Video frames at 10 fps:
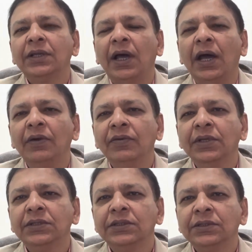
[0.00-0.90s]

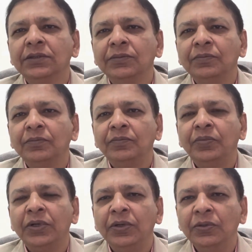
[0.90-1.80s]
always
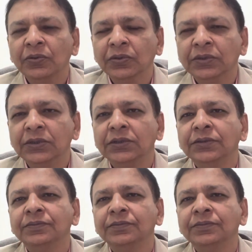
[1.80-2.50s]
produced,